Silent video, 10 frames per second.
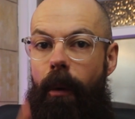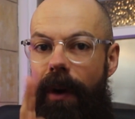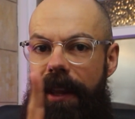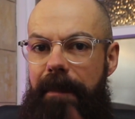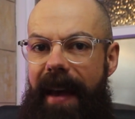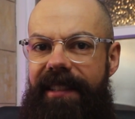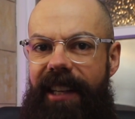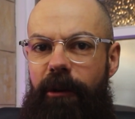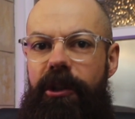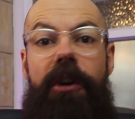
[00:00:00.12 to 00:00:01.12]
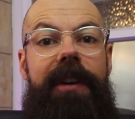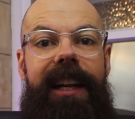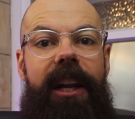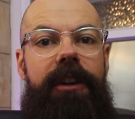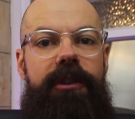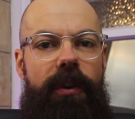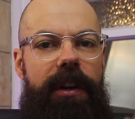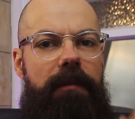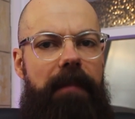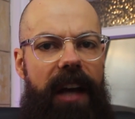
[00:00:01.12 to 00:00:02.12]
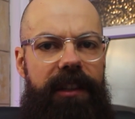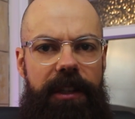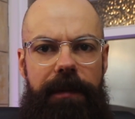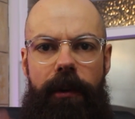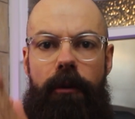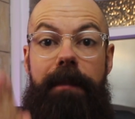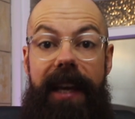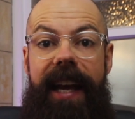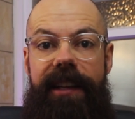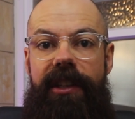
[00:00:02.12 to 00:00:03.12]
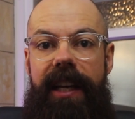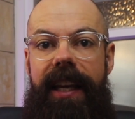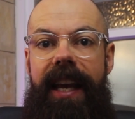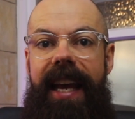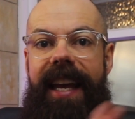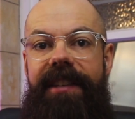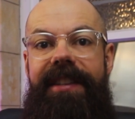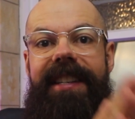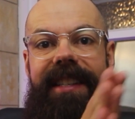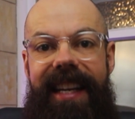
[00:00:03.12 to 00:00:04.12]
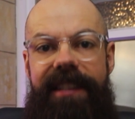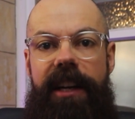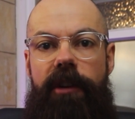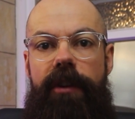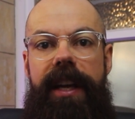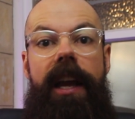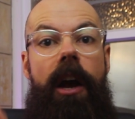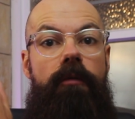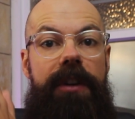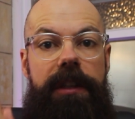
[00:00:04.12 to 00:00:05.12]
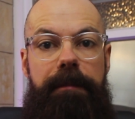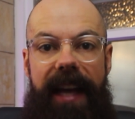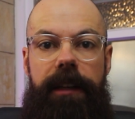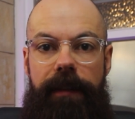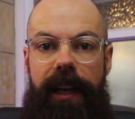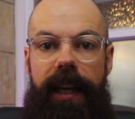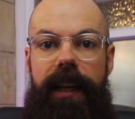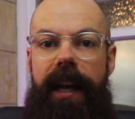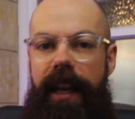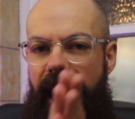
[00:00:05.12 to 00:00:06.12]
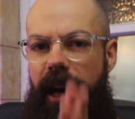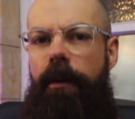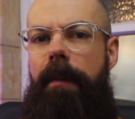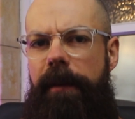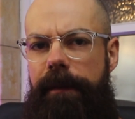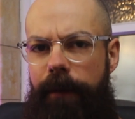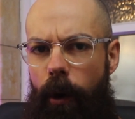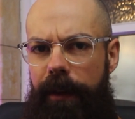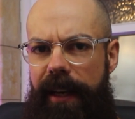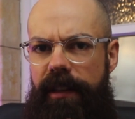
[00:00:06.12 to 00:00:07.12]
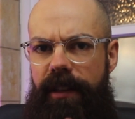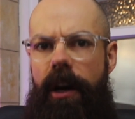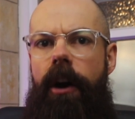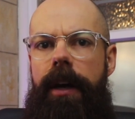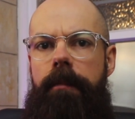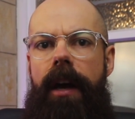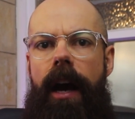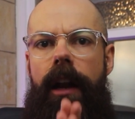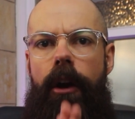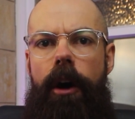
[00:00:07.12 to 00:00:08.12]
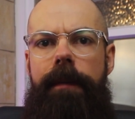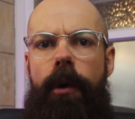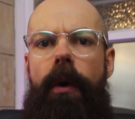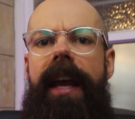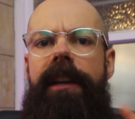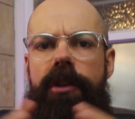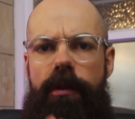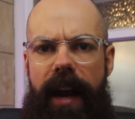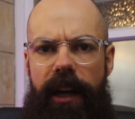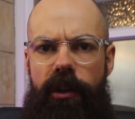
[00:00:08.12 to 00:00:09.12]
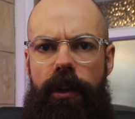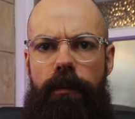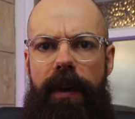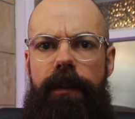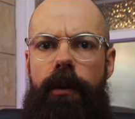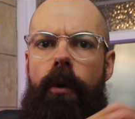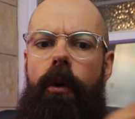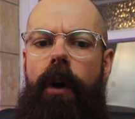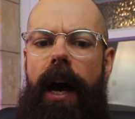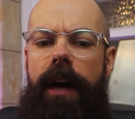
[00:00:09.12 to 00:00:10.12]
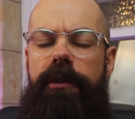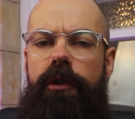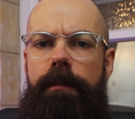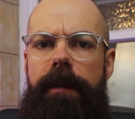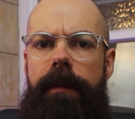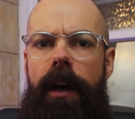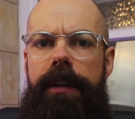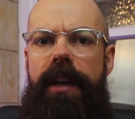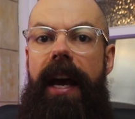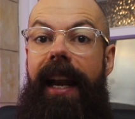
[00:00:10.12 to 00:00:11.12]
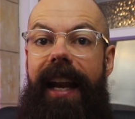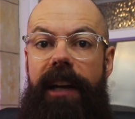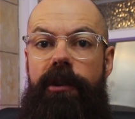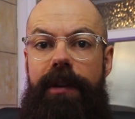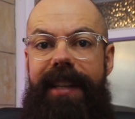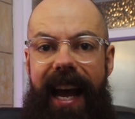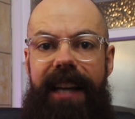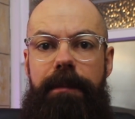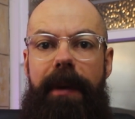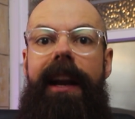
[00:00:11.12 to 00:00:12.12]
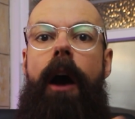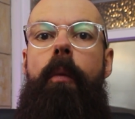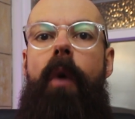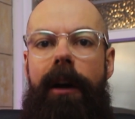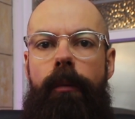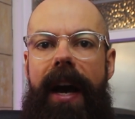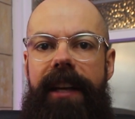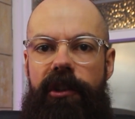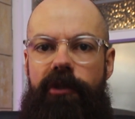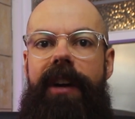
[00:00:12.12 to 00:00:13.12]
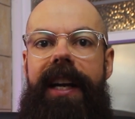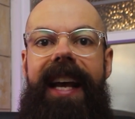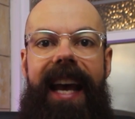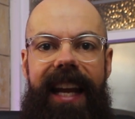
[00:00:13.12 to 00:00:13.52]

One of the best skills you can learn during your master's for your PhD is to disagree respectfully. Now, before this time, a lot of your interaction with your uh, supervisor and lecturers has been a one-way street.